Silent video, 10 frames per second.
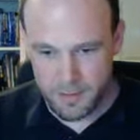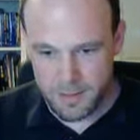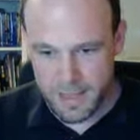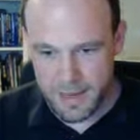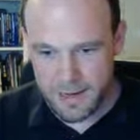
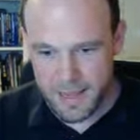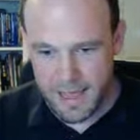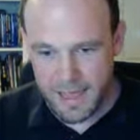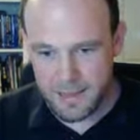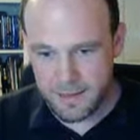gain
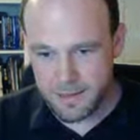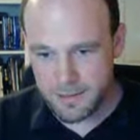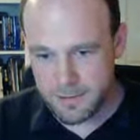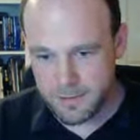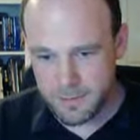ache
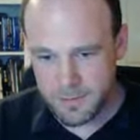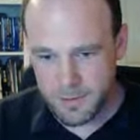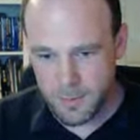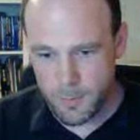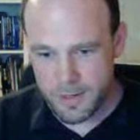
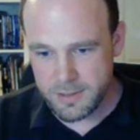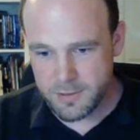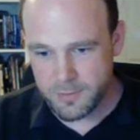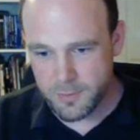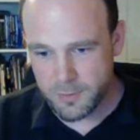when
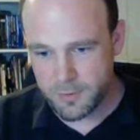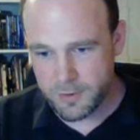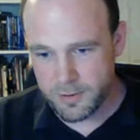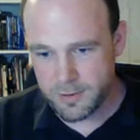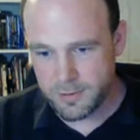
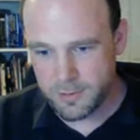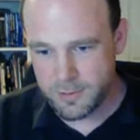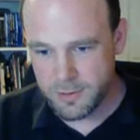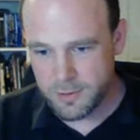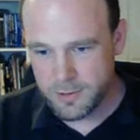deferring
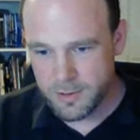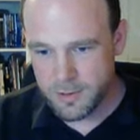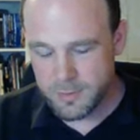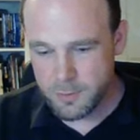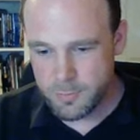
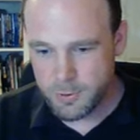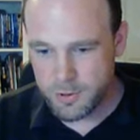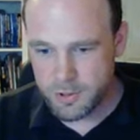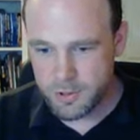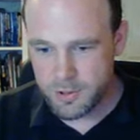to
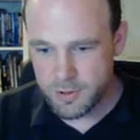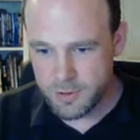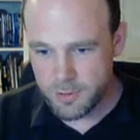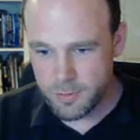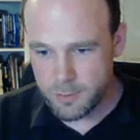person
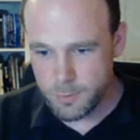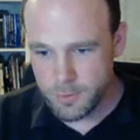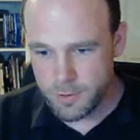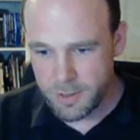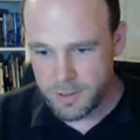
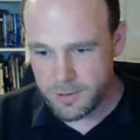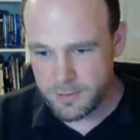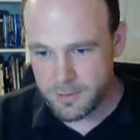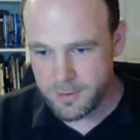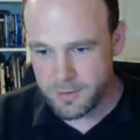unworthy
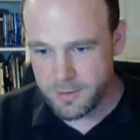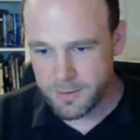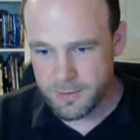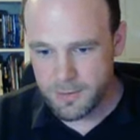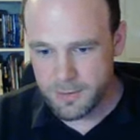
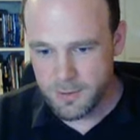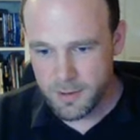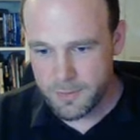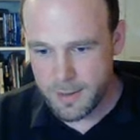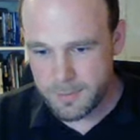
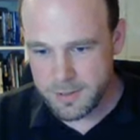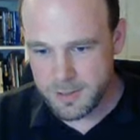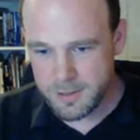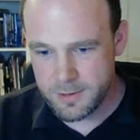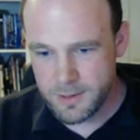of their
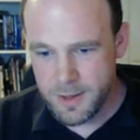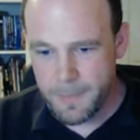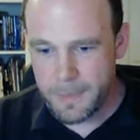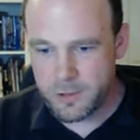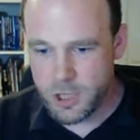position.
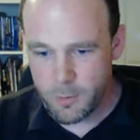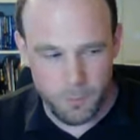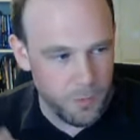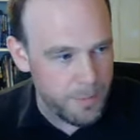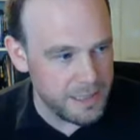So
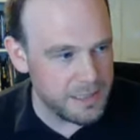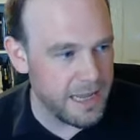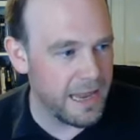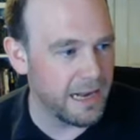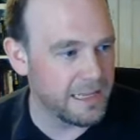we mentioned
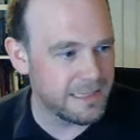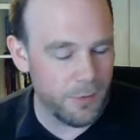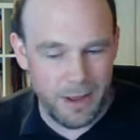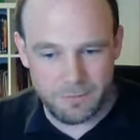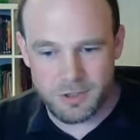egg. Let's say
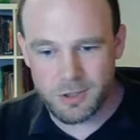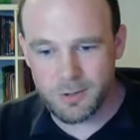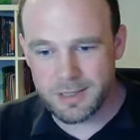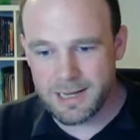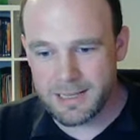we have to do
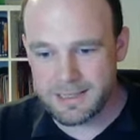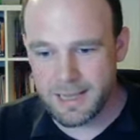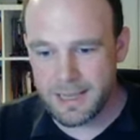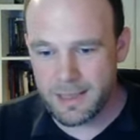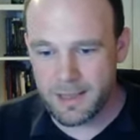this. Let's
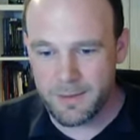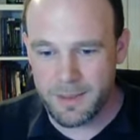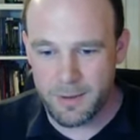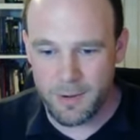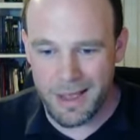say
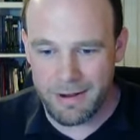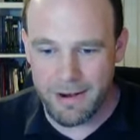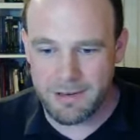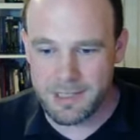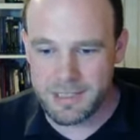our
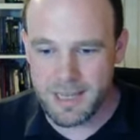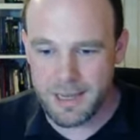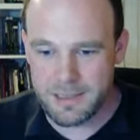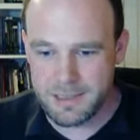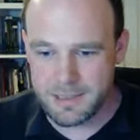character
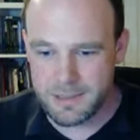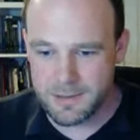decides